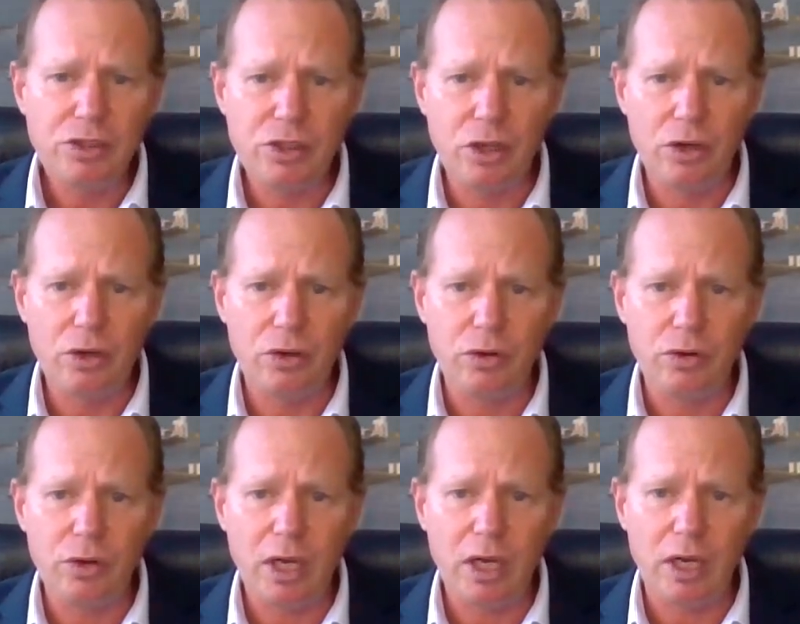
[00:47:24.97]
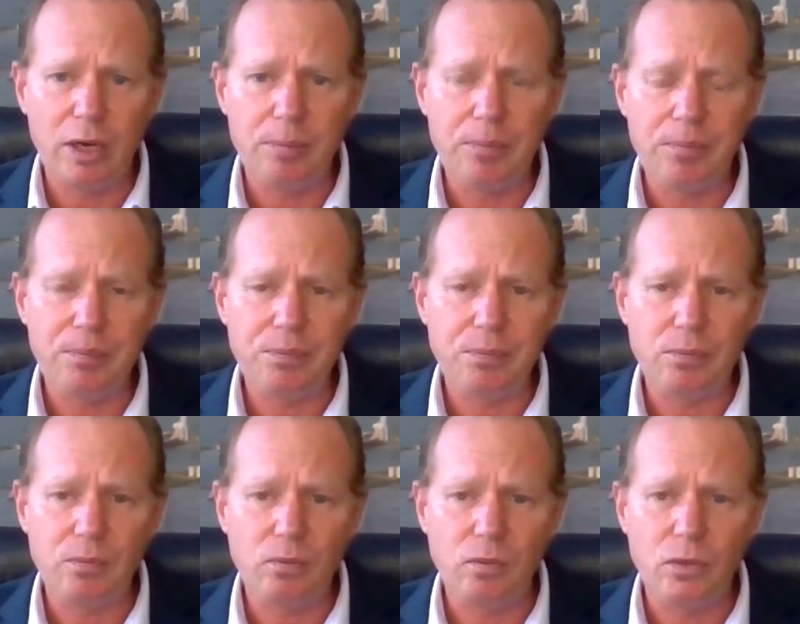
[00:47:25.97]
So um,
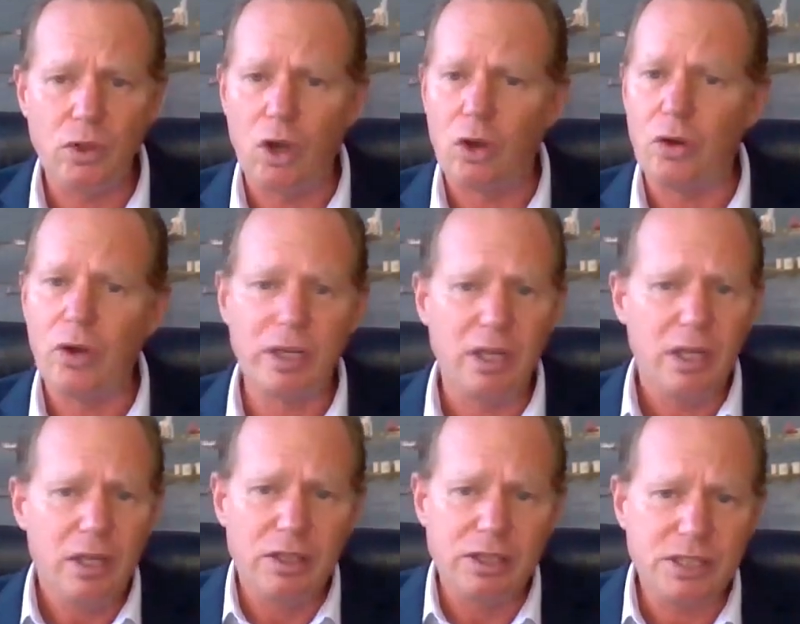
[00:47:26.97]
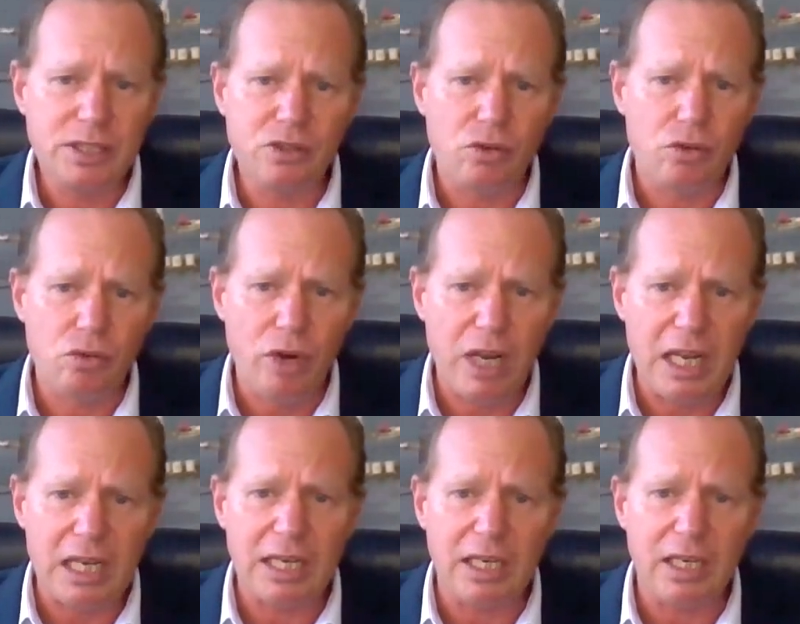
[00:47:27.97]
no, and this isn't
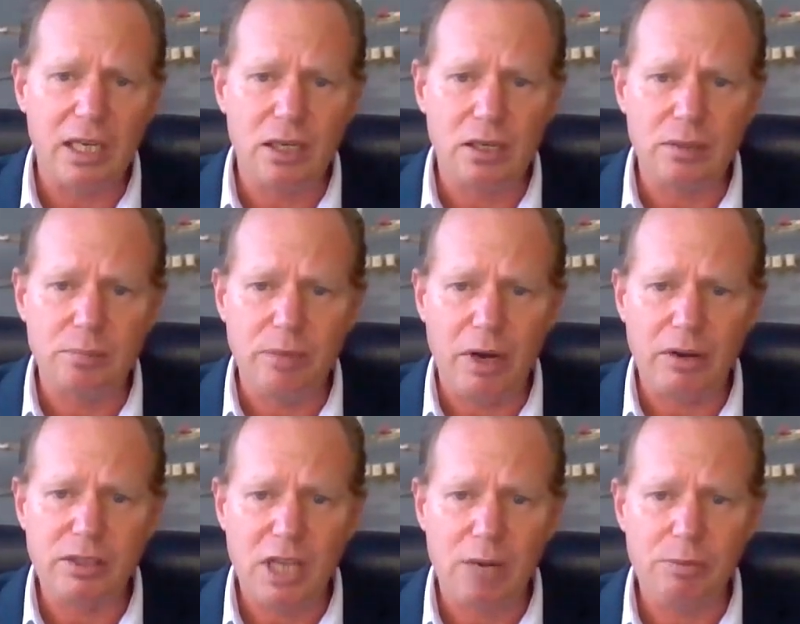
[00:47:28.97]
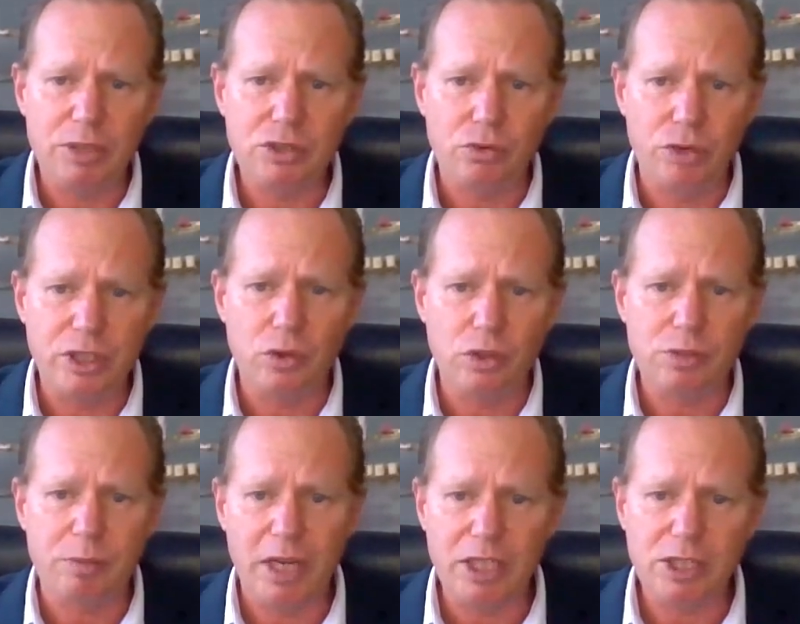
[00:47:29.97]
really a maritime
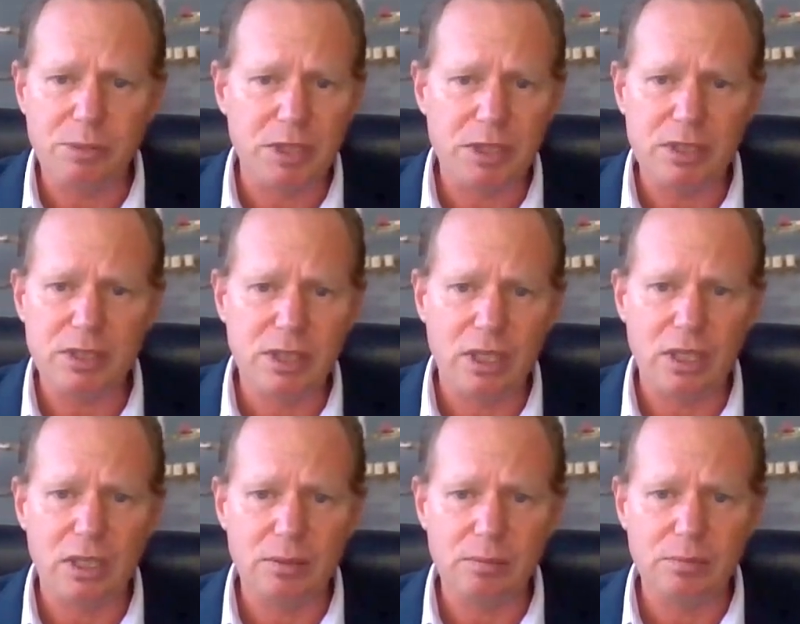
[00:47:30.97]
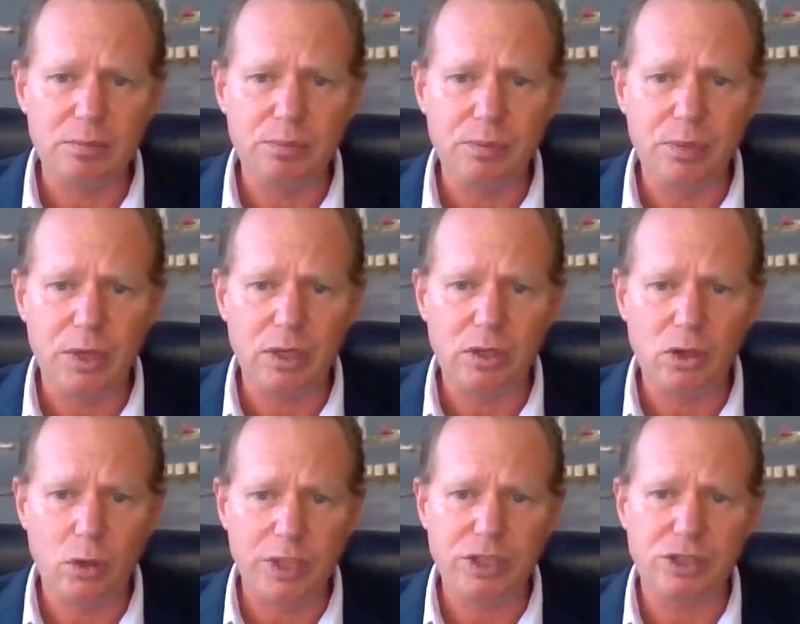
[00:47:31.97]
resource management um, uh,
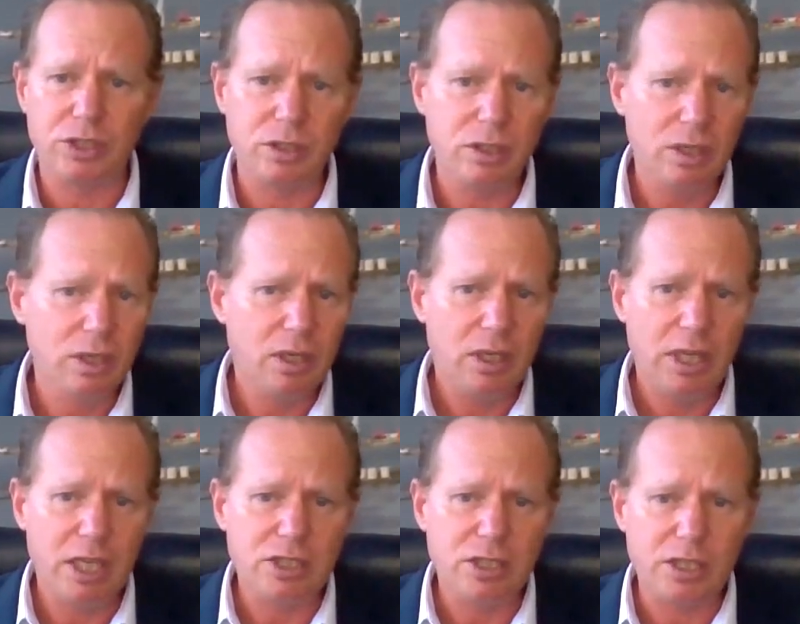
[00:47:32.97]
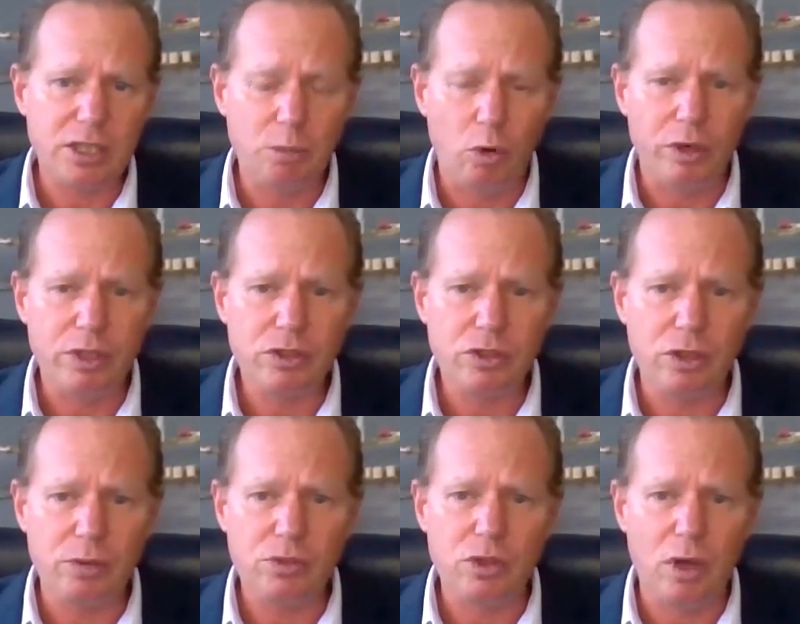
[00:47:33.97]
question. It's it's more in
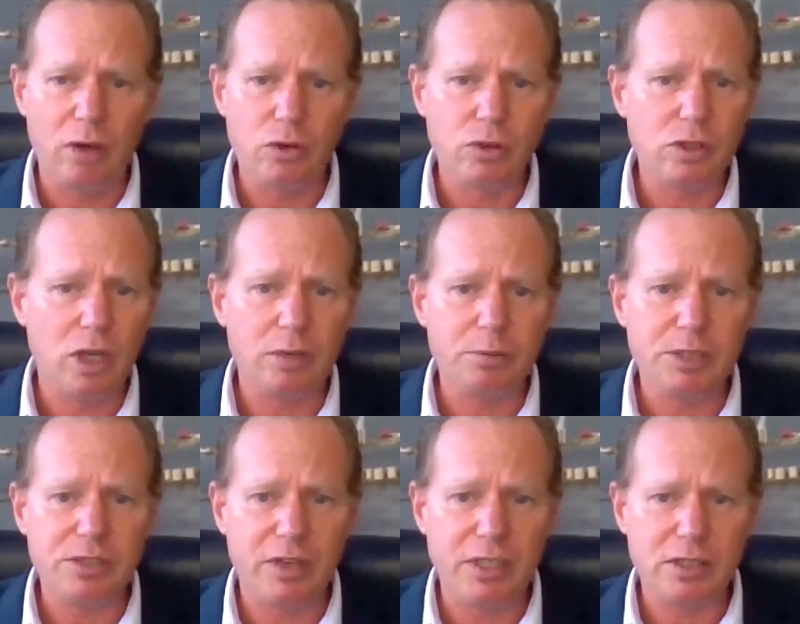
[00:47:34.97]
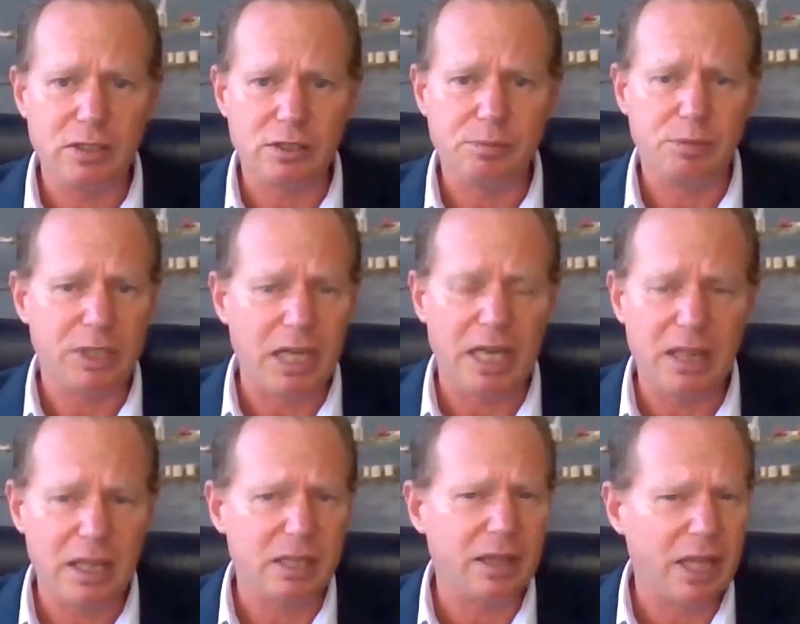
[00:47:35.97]
terms of autonomous vessels, but
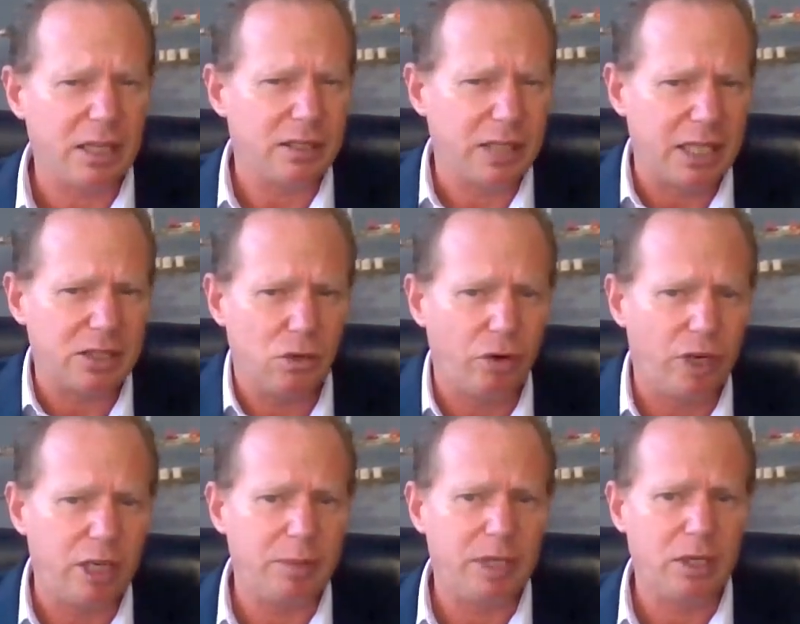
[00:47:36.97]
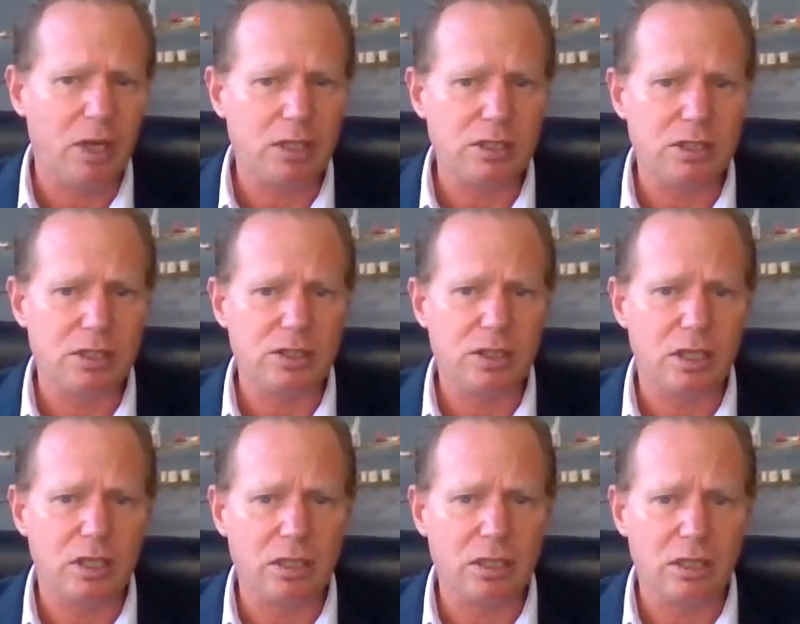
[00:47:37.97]
I think that that's already been answered
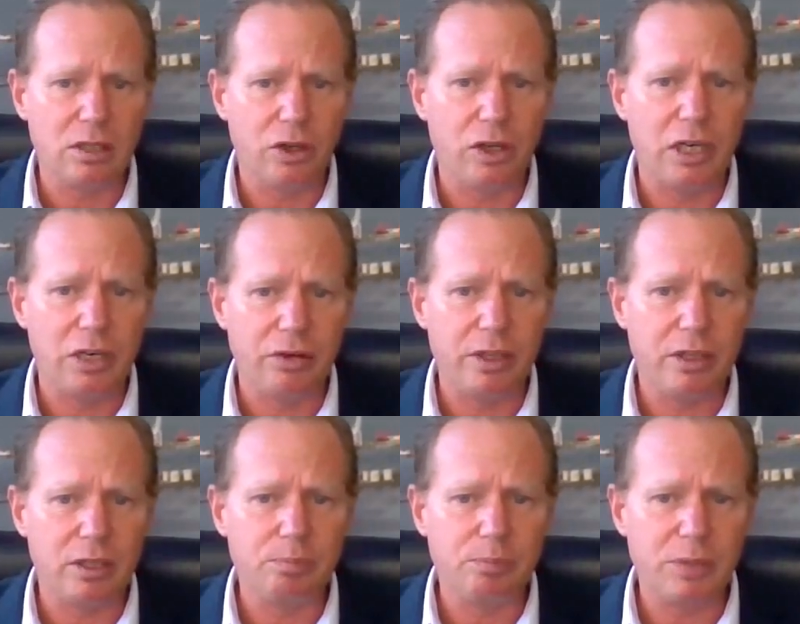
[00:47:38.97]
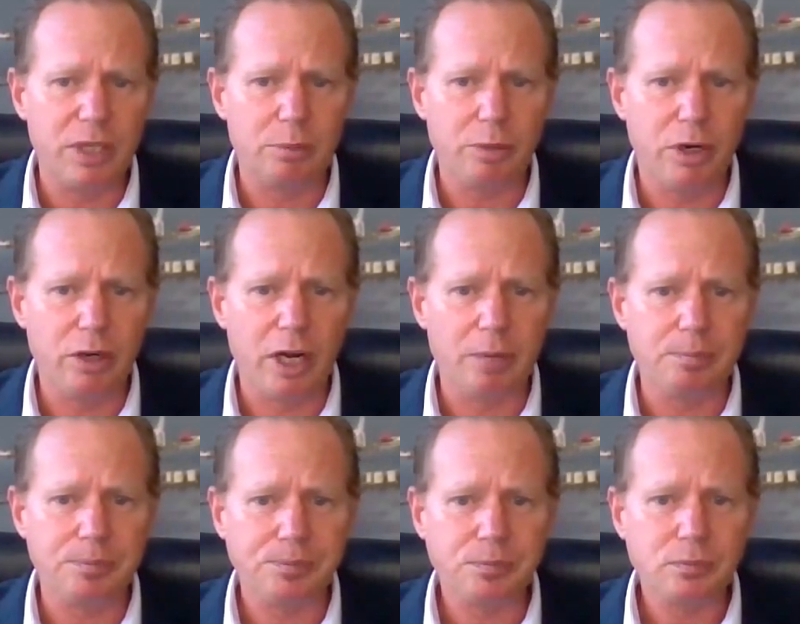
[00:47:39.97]
a little earlier in the in the program.